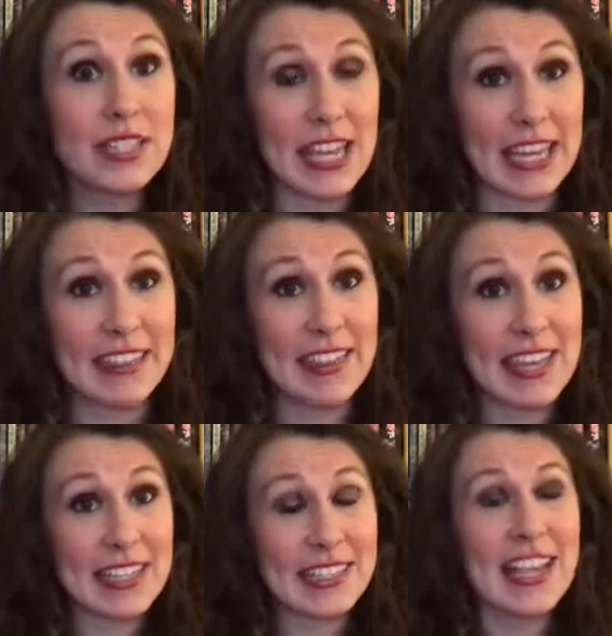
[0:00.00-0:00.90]
like
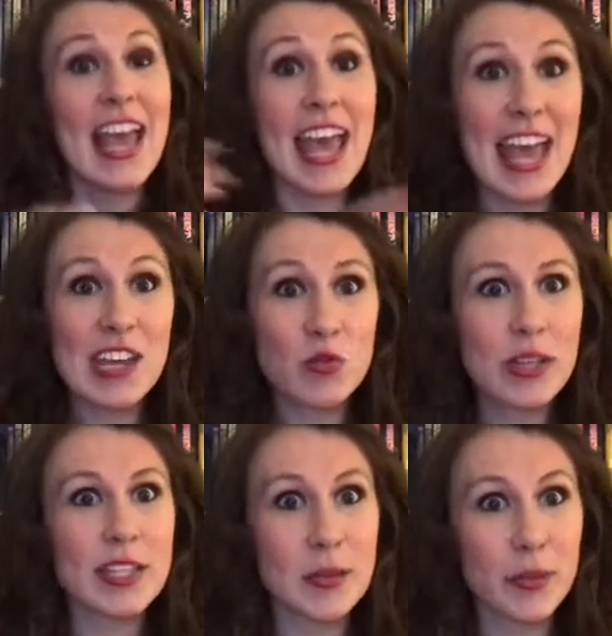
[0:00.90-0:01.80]
this, and we'll
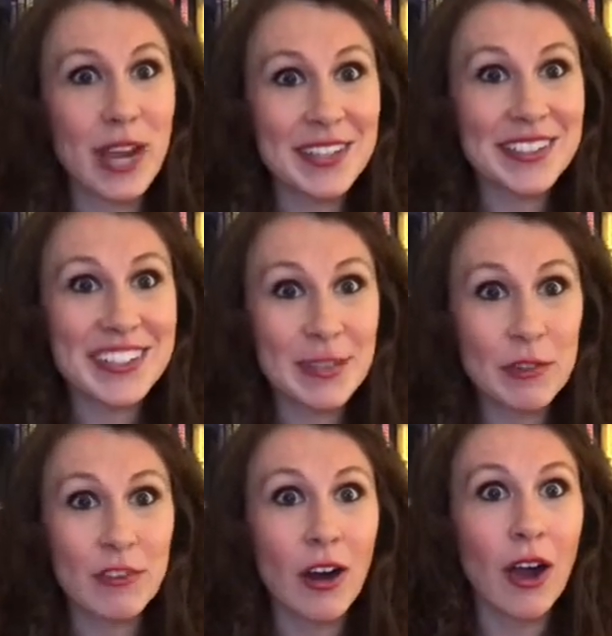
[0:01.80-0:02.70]
get to practice some of
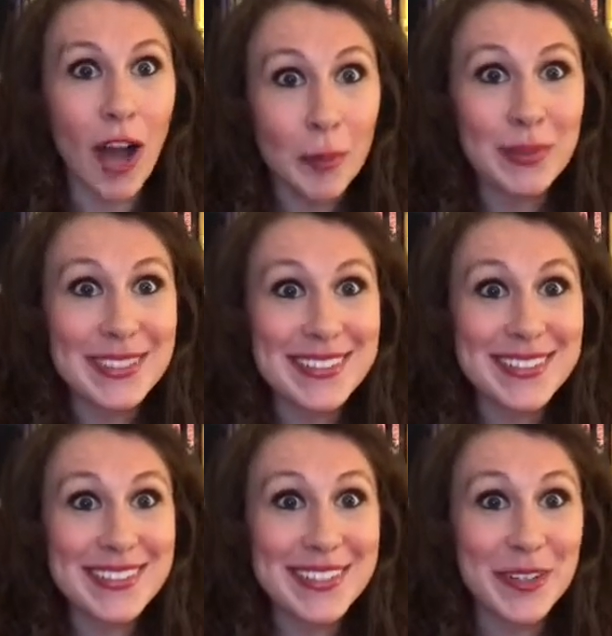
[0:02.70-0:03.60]
our
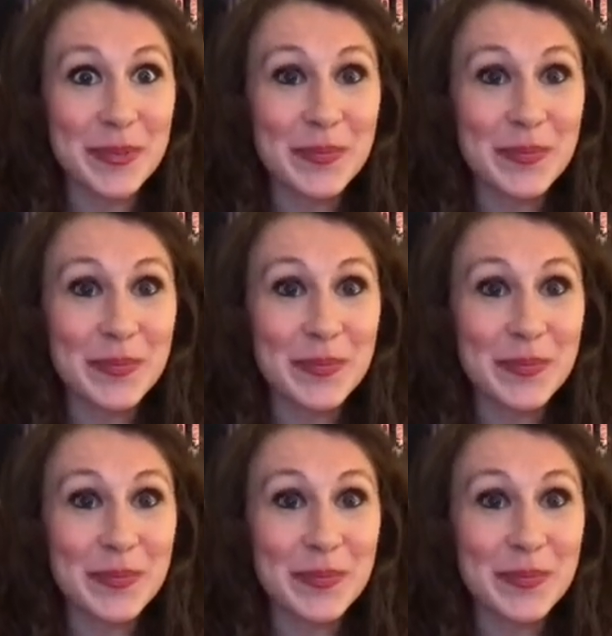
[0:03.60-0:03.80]
opposites too.